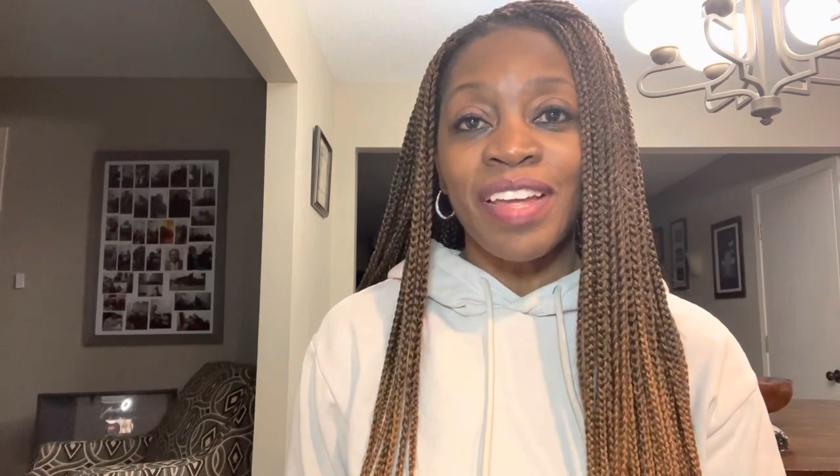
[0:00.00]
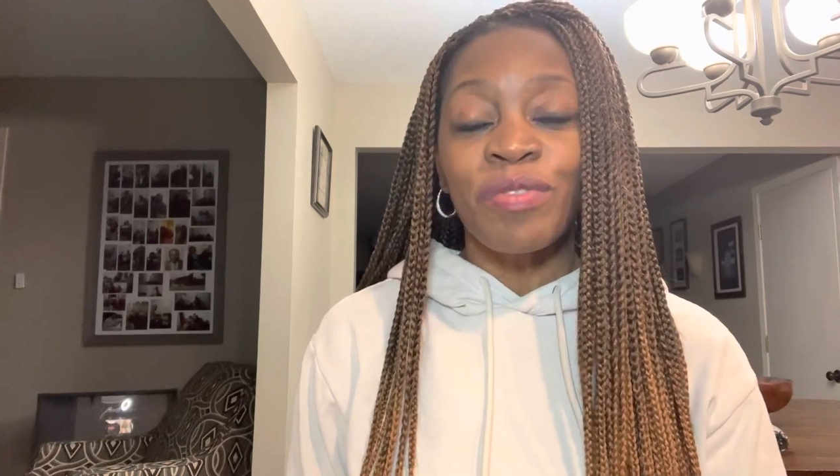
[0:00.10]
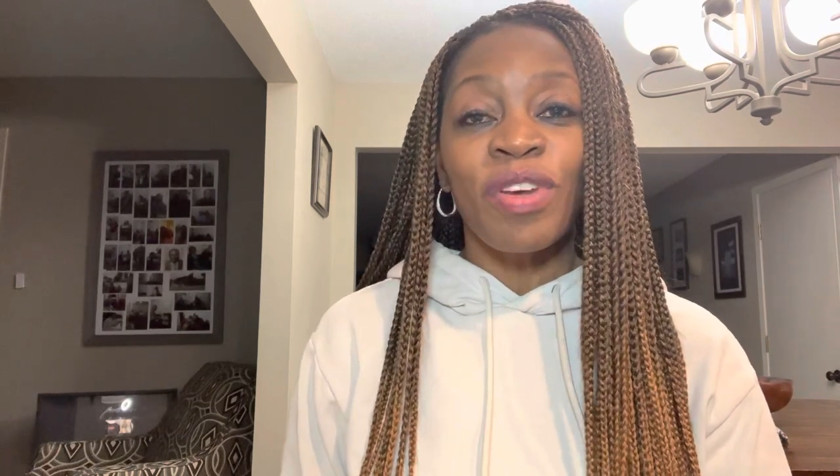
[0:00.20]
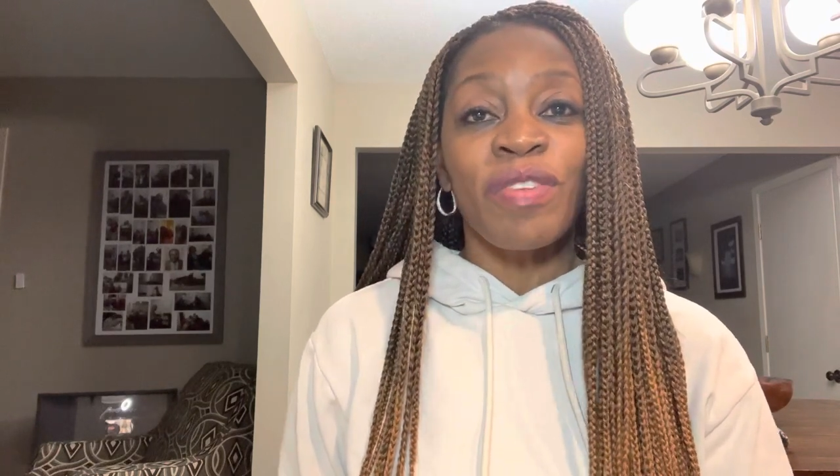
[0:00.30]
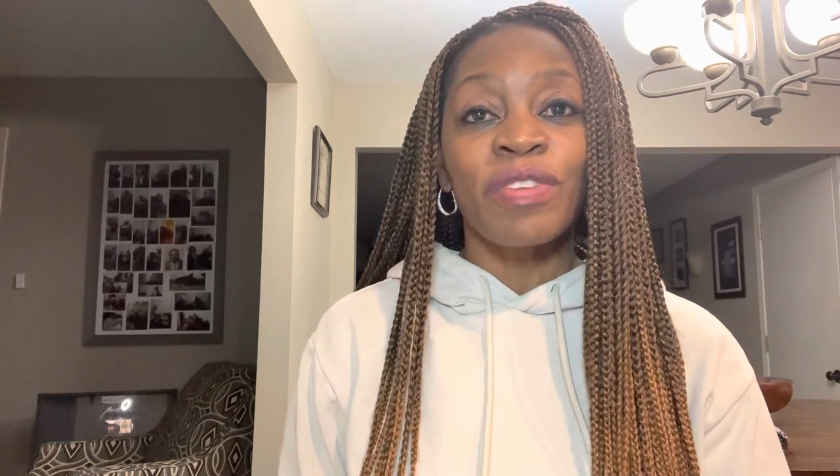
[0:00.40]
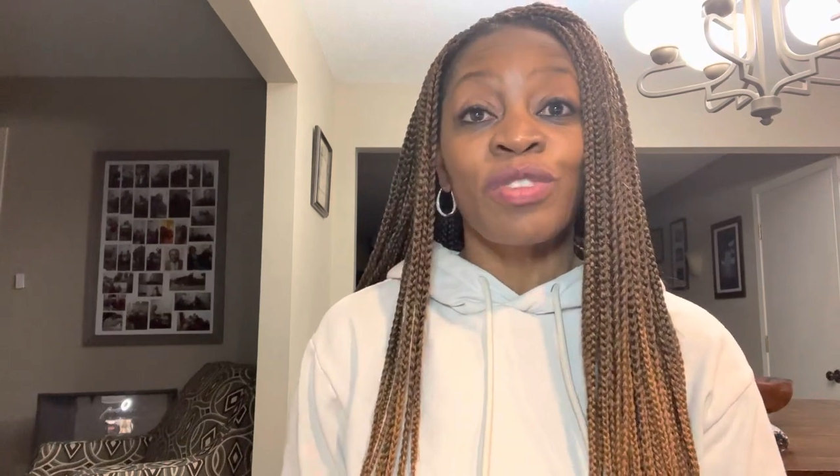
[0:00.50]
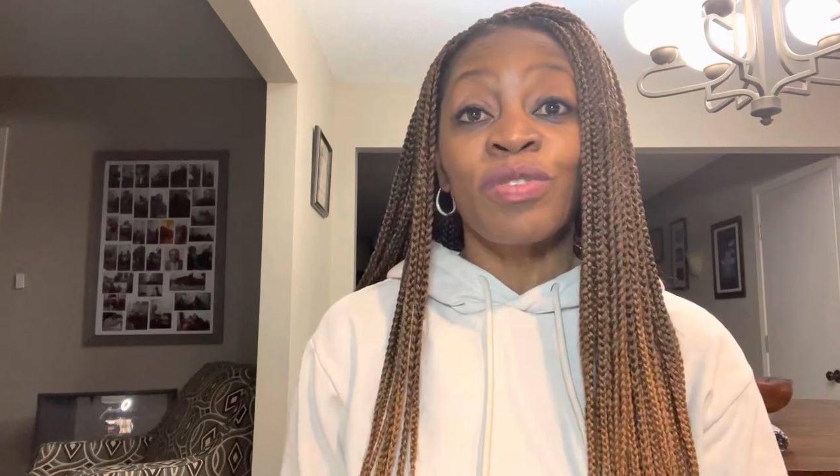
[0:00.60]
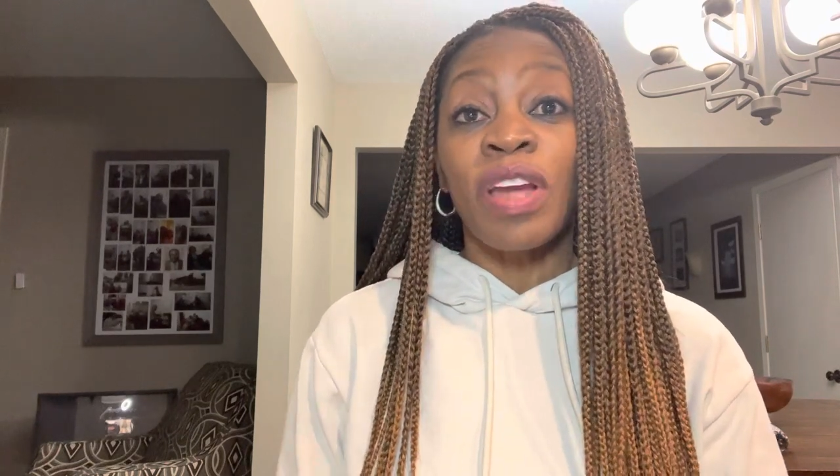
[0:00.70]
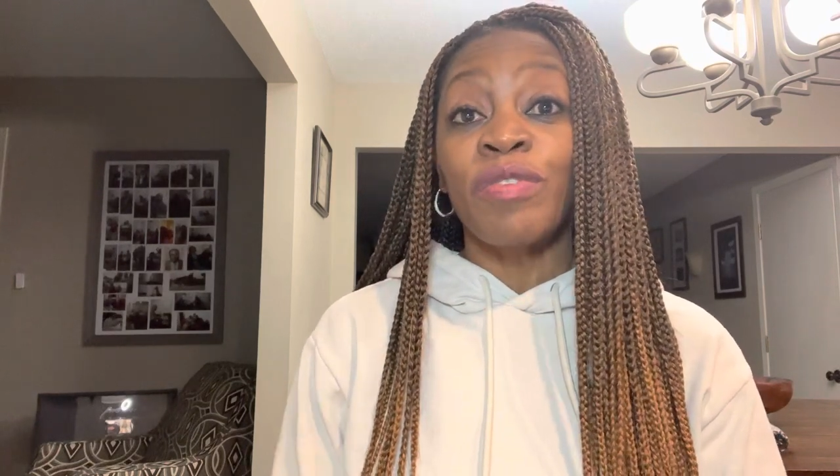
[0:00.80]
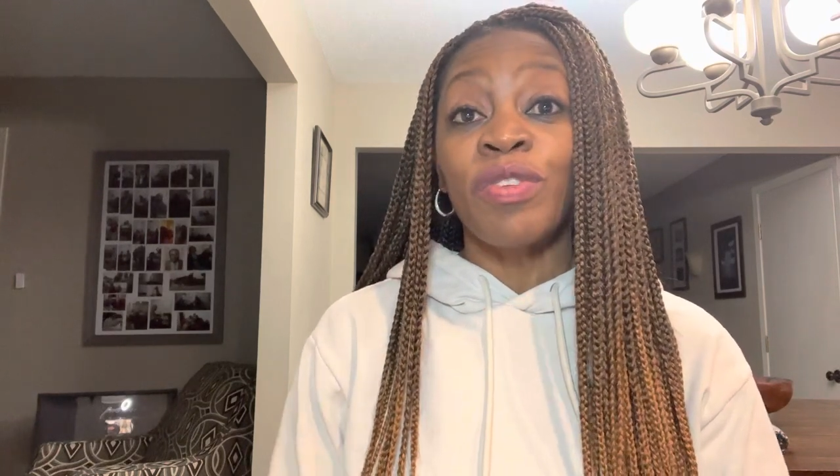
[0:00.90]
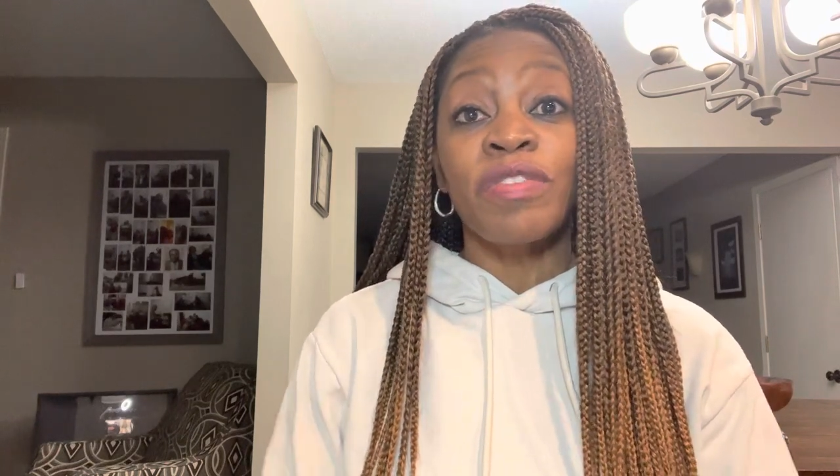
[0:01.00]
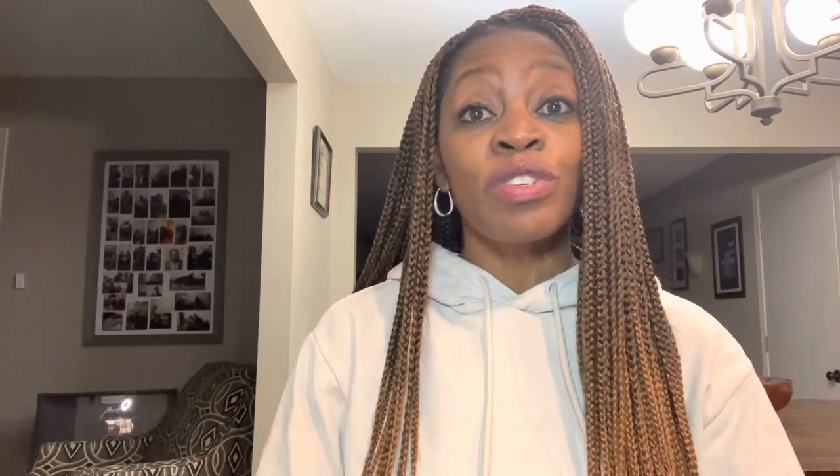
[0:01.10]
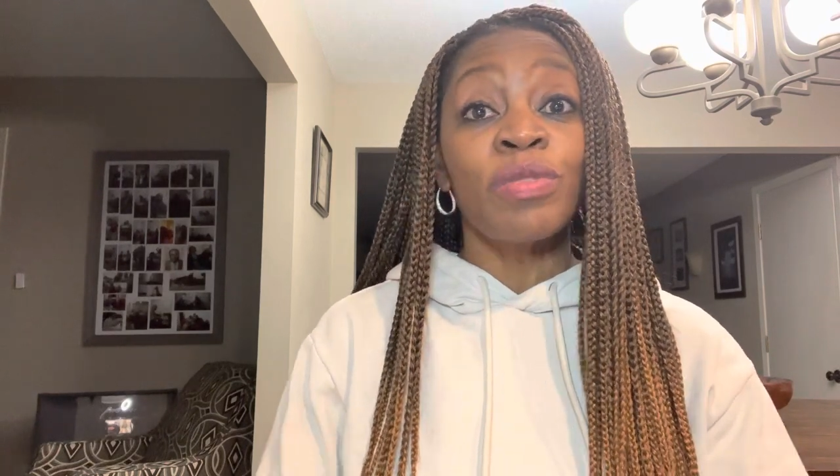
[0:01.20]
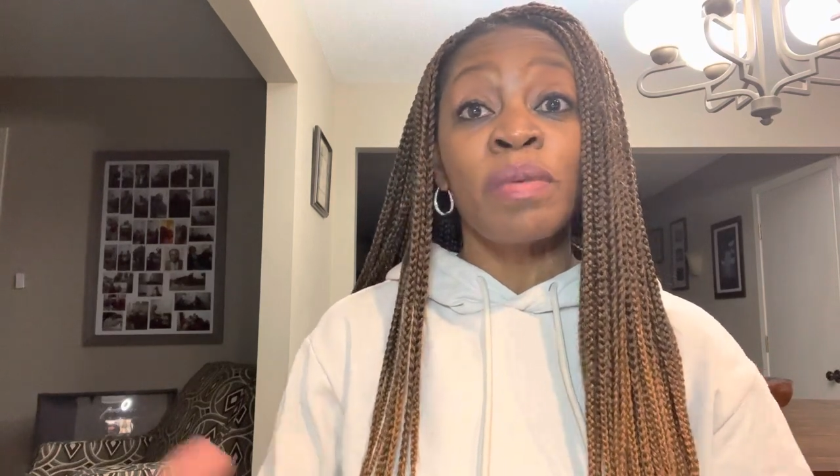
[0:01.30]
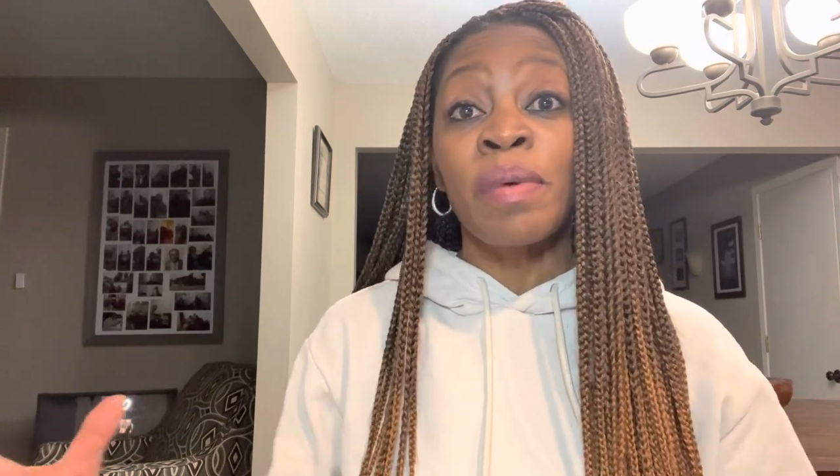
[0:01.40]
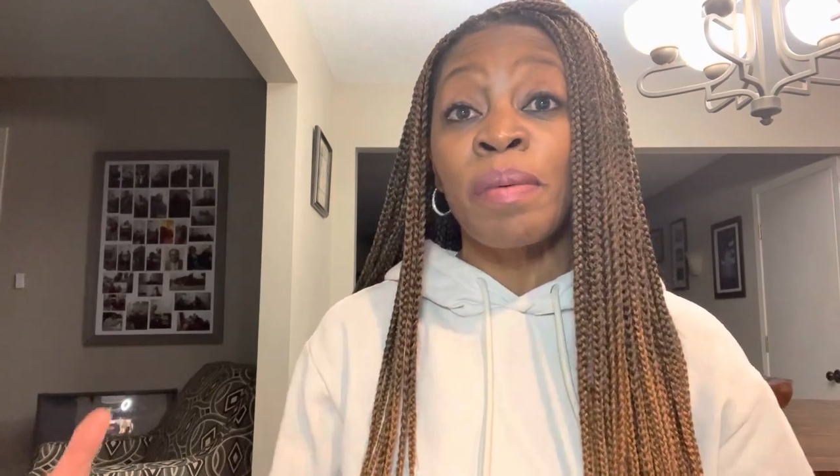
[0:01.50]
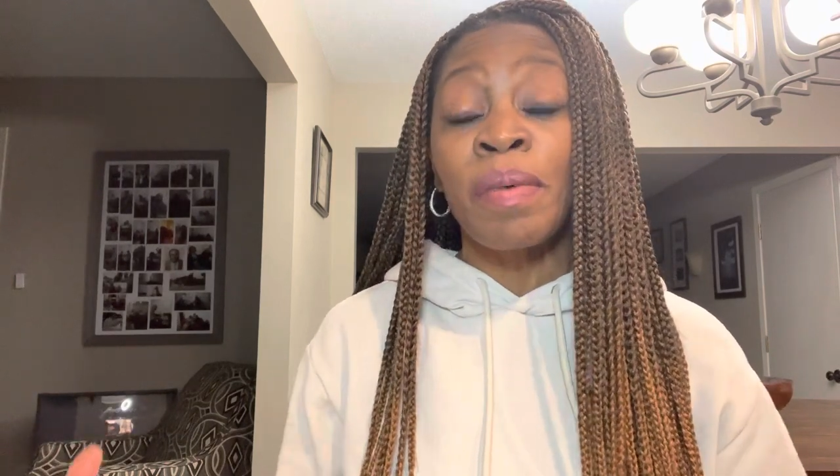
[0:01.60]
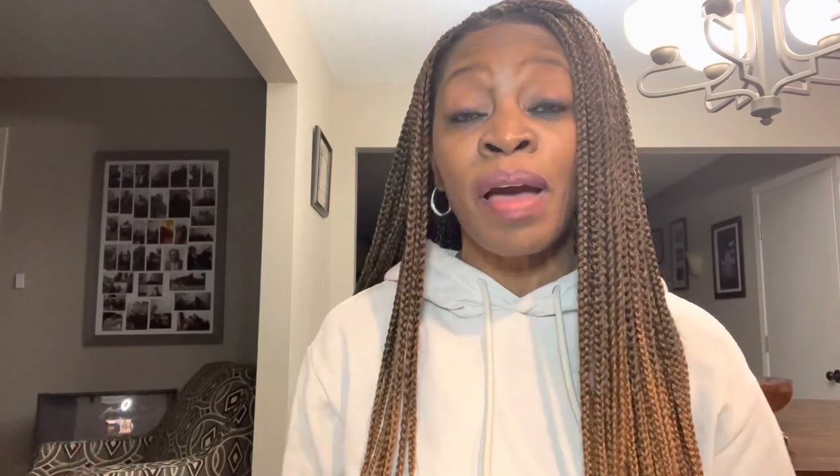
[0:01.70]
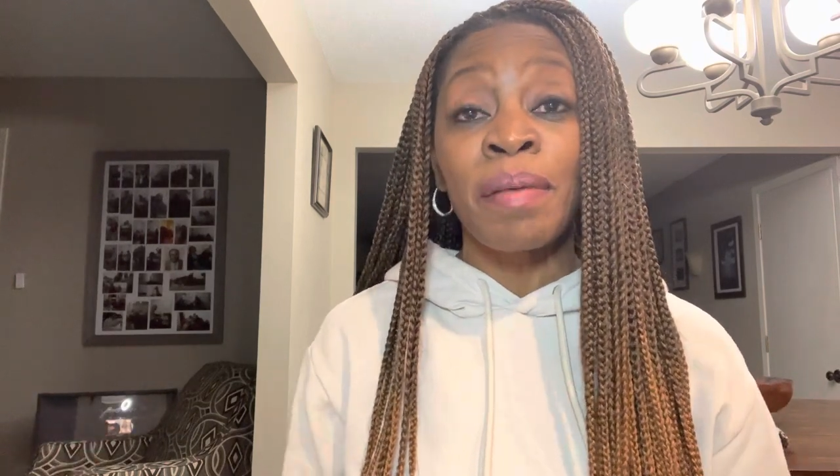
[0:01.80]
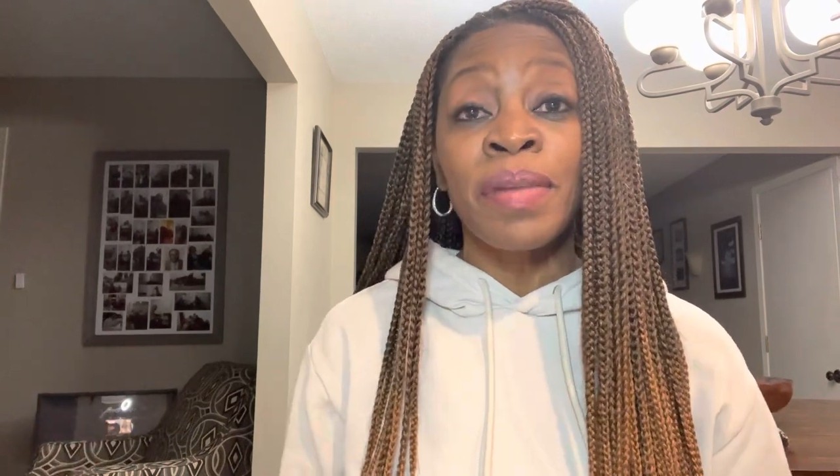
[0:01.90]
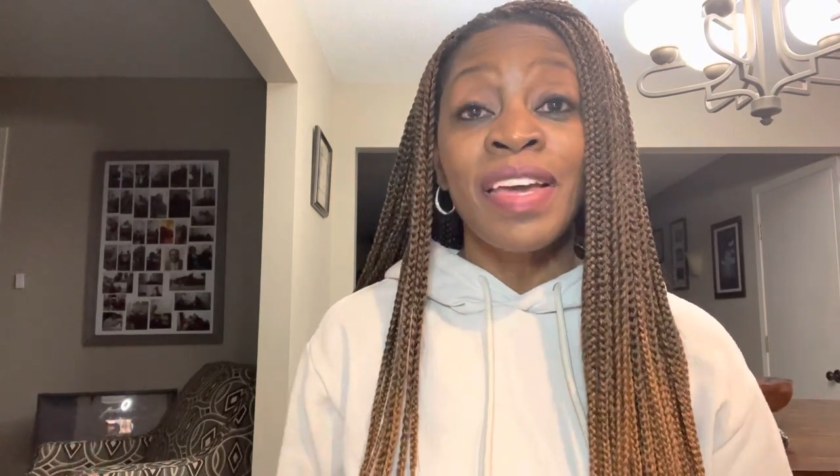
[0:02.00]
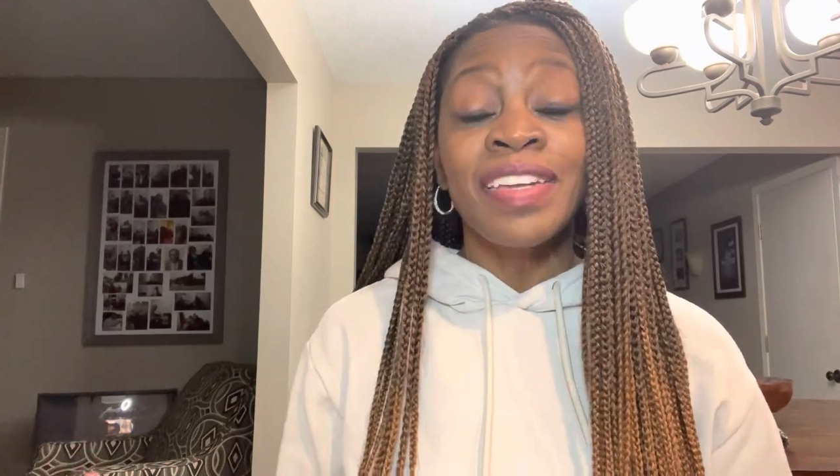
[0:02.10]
Have you ever have you ever um,